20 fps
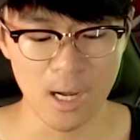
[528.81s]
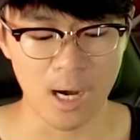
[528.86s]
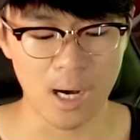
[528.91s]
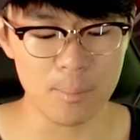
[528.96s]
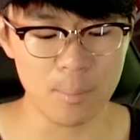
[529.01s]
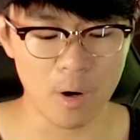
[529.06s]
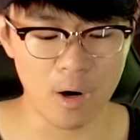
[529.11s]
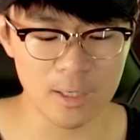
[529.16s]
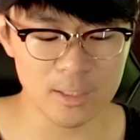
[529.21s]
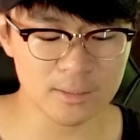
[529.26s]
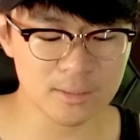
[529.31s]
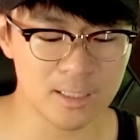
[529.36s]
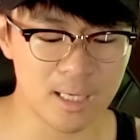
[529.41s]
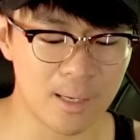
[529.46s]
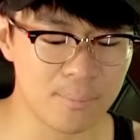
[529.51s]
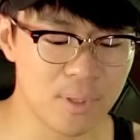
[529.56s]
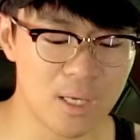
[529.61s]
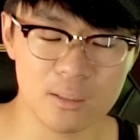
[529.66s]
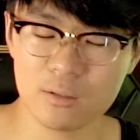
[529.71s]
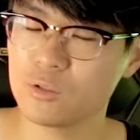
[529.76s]
But honestly,
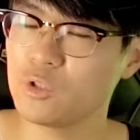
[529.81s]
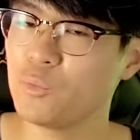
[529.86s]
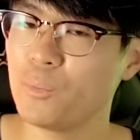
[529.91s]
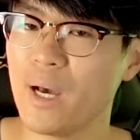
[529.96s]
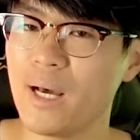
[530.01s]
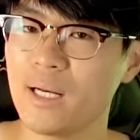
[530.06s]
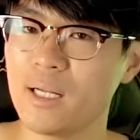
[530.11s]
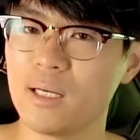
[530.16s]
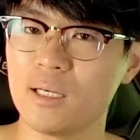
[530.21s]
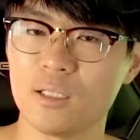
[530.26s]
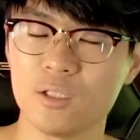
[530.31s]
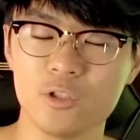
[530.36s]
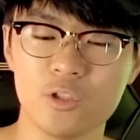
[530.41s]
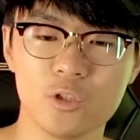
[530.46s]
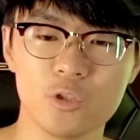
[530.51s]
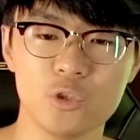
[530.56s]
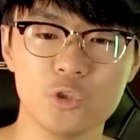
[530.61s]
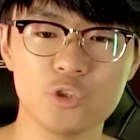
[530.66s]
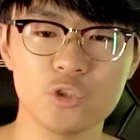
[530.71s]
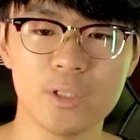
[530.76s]
I'm not too mad at it. You
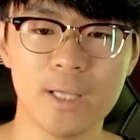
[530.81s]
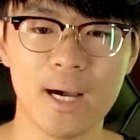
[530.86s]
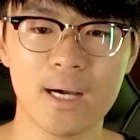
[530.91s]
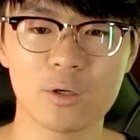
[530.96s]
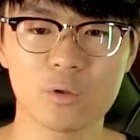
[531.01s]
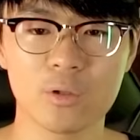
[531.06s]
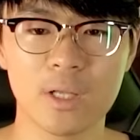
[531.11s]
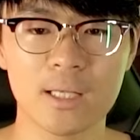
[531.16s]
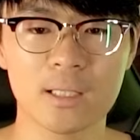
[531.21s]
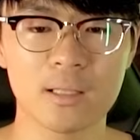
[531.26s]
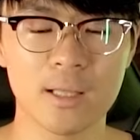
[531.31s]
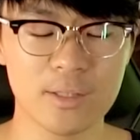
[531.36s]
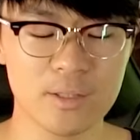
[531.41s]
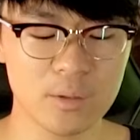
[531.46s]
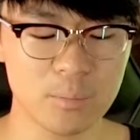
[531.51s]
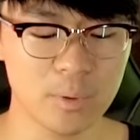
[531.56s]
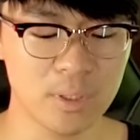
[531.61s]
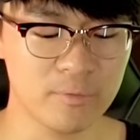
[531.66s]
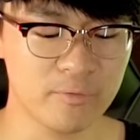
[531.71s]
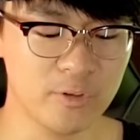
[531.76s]
know, usually I don't like
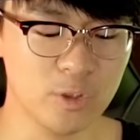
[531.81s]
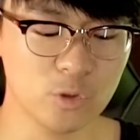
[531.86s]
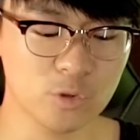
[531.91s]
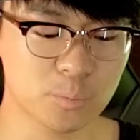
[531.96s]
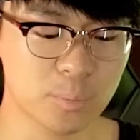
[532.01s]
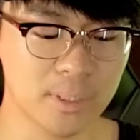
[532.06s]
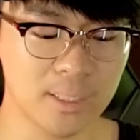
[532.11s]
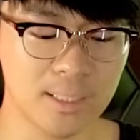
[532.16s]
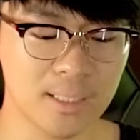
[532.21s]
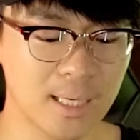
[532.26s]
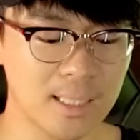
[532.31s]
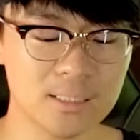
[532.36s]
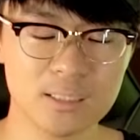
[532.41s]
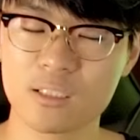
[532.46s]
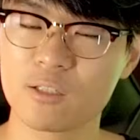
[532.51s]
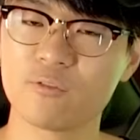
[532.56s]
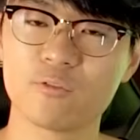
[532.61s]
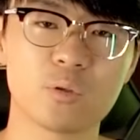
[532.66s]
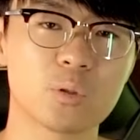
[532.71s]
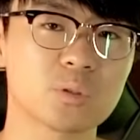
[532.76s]
leather, but it feels pretty nice.
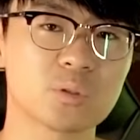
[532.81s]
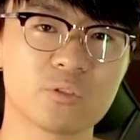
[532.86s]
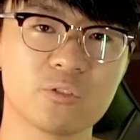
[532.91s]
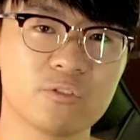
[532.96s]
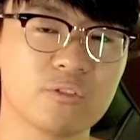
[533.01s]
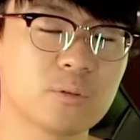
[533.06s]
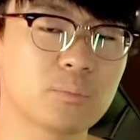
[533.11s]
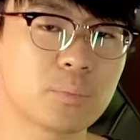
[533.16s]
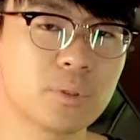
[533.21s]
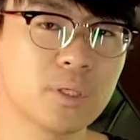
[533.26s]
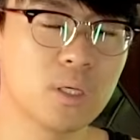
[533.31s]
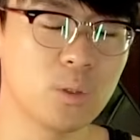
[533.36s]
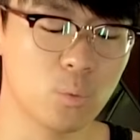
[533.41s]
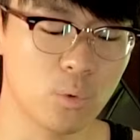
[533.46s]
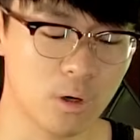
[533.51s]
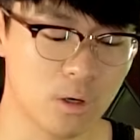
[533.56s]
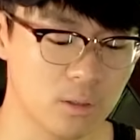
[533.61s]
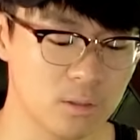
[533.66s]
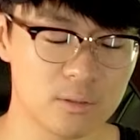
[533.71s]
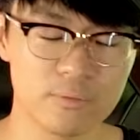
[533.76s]
It conforms to my foot pretty
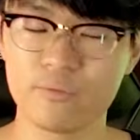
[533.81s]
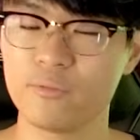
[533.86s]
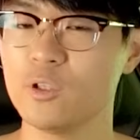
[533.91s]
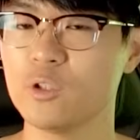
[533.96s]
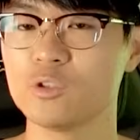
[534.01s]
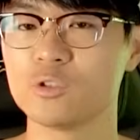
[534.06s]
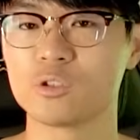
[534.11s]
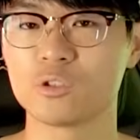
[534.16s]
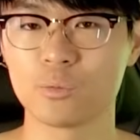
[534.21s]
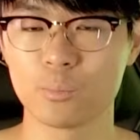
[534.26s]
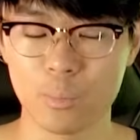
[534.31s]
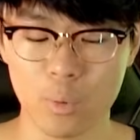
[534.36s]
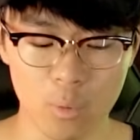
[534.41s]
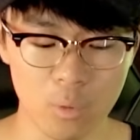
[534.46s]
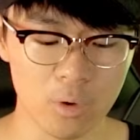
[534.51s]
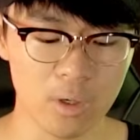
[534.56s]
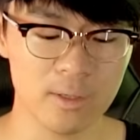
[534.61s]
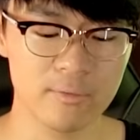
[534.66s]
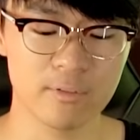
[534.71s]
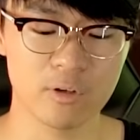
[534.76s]
well. It feels
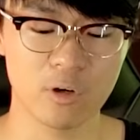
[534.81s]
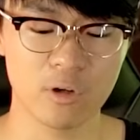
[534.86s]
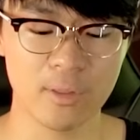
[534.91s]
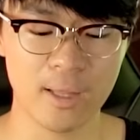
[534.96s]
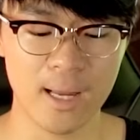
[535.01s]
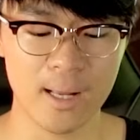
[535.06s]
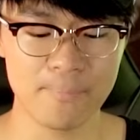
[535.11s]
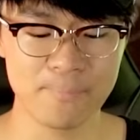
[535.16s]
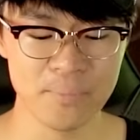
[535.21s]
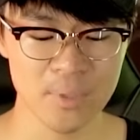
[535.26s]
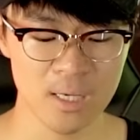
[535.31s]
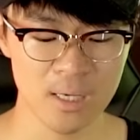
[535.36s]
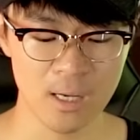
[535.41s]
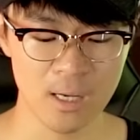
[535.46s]
supportive and all that.